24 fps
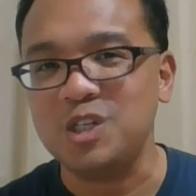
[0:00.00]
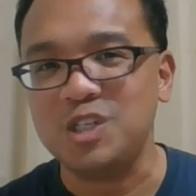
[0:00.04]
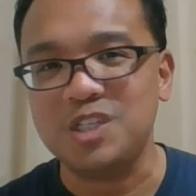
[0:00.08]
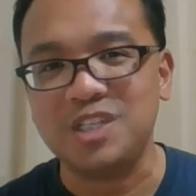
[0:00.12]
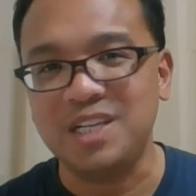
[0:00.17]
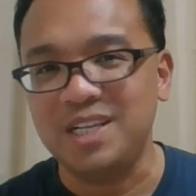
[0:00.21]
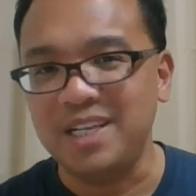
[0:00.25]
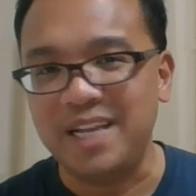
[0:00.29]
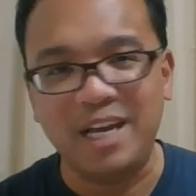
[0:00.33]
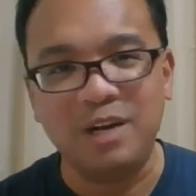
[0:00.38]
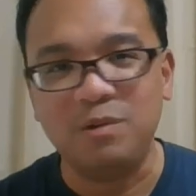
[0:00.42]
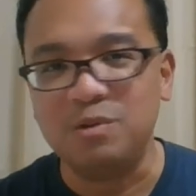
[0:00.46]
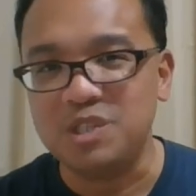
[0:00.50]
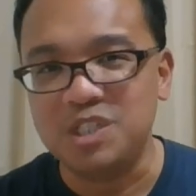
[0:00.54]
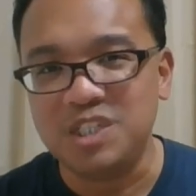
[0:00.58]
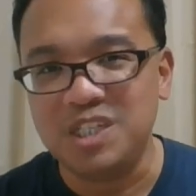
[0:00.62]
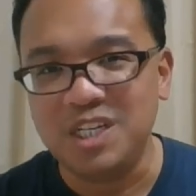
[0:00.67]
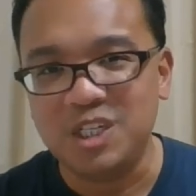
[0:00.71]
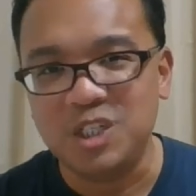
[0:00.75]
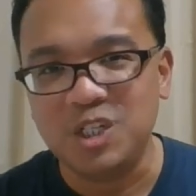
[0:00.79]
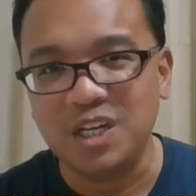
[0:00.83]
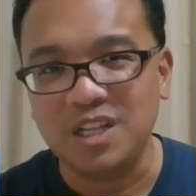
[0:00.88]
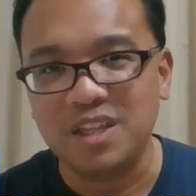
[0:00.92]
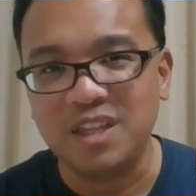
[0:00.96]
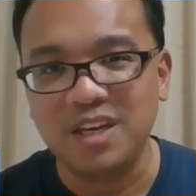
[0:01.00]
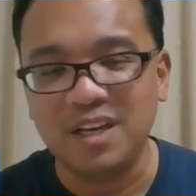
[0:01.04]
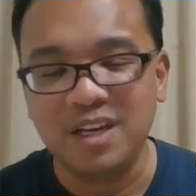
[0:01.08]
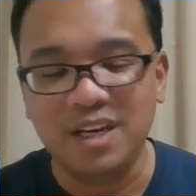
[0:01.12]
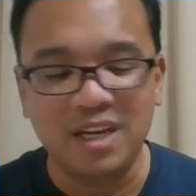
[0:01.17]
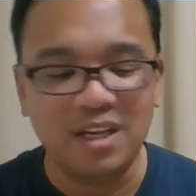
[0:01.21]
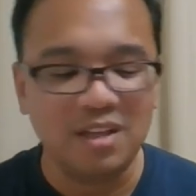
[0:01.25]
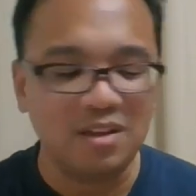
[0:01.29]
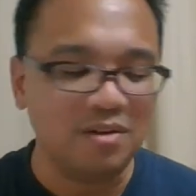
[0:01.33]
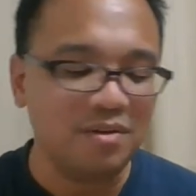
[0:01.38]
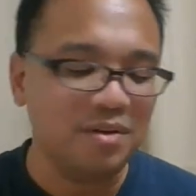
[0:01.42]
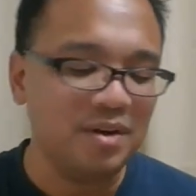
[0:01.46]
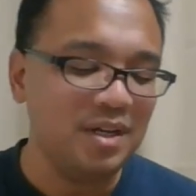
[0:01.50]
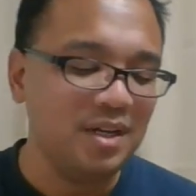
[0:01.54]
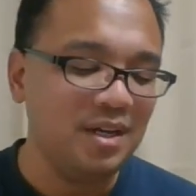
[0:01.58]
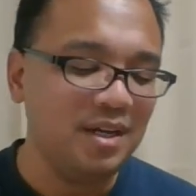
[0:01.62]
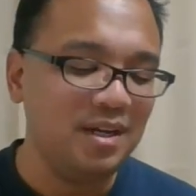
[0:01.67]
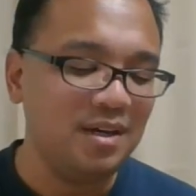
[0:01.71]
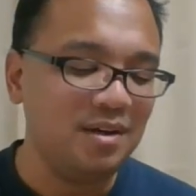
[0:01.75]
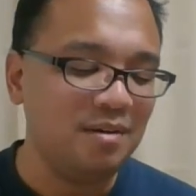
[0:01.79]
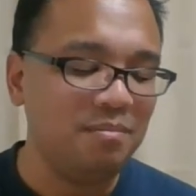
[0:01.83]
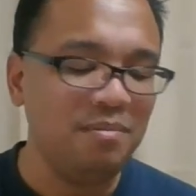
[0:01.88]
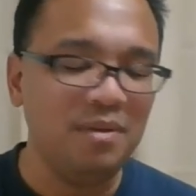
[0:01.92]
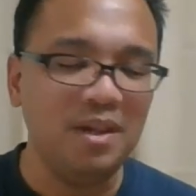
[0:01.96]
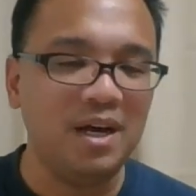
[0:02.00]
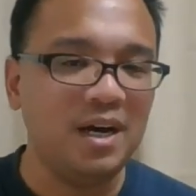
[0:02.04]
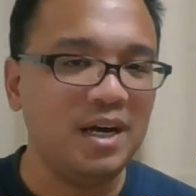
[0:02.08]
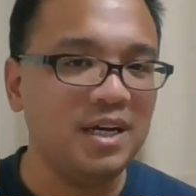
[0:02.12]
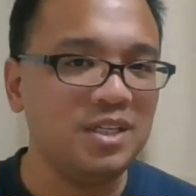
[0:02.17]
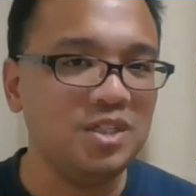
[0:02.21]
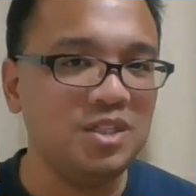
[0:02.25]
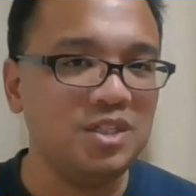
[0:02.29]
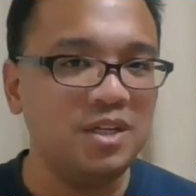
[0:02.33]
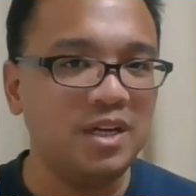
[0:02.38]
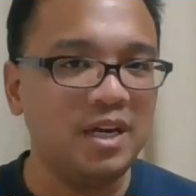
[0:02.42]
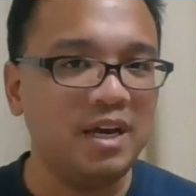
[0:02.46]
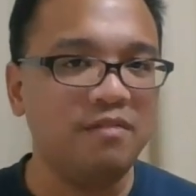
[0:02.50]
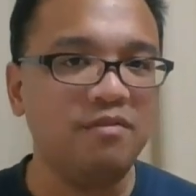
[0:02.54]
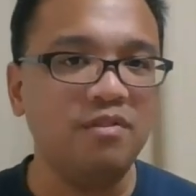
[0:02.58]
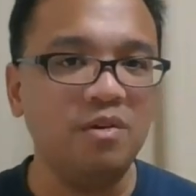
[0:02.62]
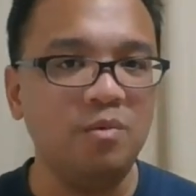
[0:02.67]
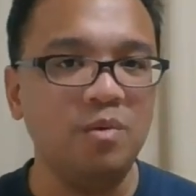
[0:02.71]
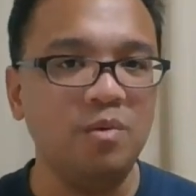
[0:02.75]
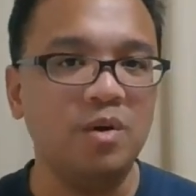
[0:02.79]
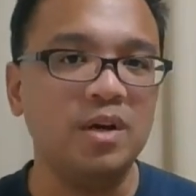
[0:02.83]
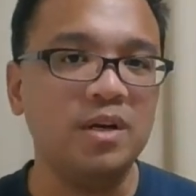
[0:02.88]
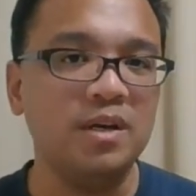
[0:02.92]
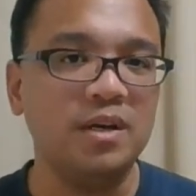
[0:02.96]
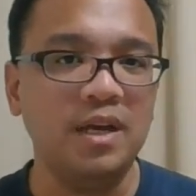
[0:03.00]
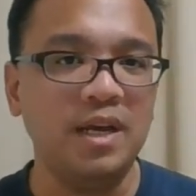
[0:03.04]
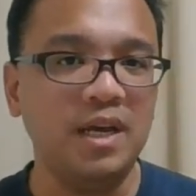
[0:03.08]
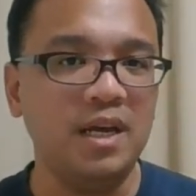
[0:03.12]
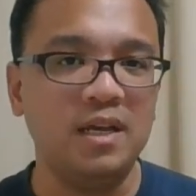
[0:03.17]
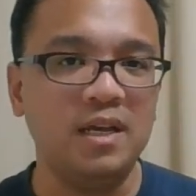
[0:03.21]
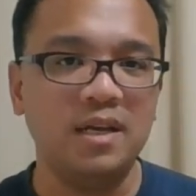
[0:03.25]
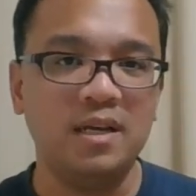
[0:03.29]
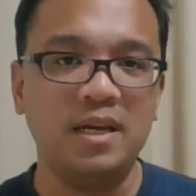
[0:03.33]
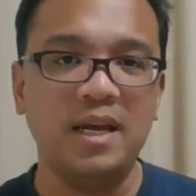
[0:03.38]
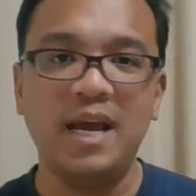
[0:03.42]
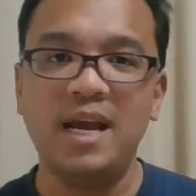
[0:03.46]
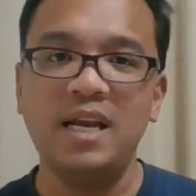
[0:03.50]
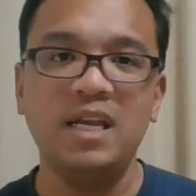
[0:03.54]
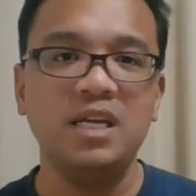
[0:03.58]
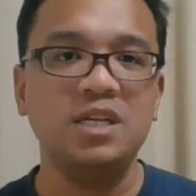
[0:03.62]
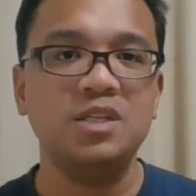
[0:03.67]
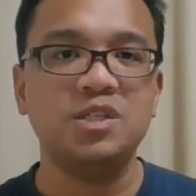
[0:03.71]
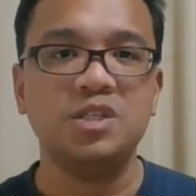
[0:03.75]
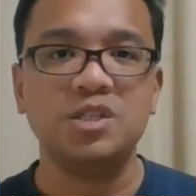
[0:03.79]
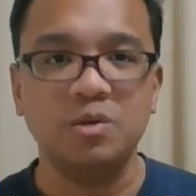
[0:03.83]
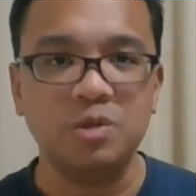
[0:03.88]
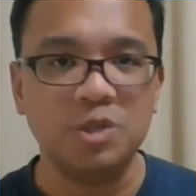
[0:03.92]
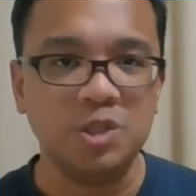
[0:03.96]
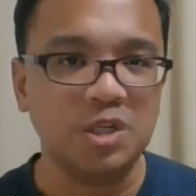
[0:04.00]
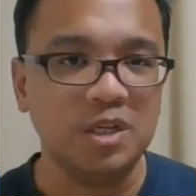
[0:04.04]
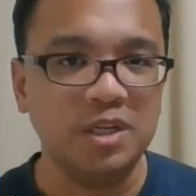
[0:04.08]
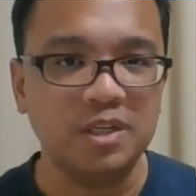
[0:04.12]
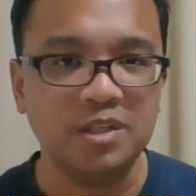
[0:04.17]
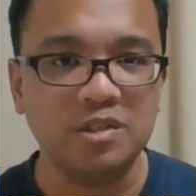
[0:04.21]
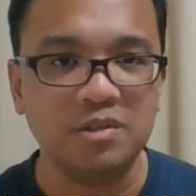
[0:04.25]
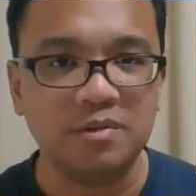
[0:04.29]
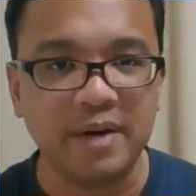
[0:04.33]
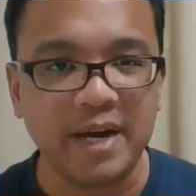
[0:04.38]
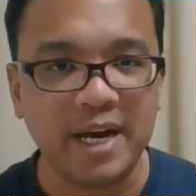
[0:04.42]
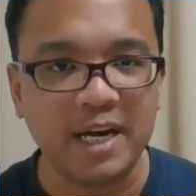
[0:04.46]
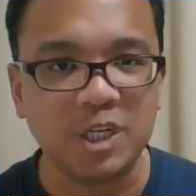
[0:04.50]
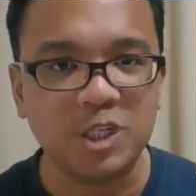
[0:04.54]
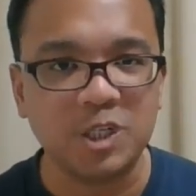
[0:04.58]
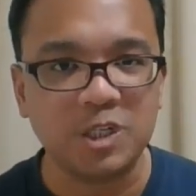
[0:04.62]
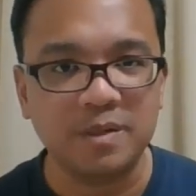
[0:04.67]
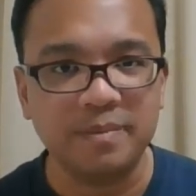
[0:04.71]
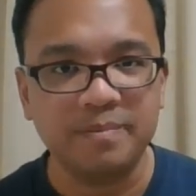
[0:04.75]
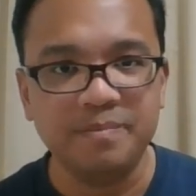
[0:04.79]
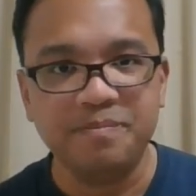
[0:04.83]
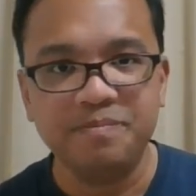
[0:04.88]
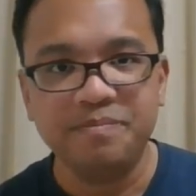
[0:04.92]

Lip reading: language teaching thing either. It applies to everyone in any social interaction.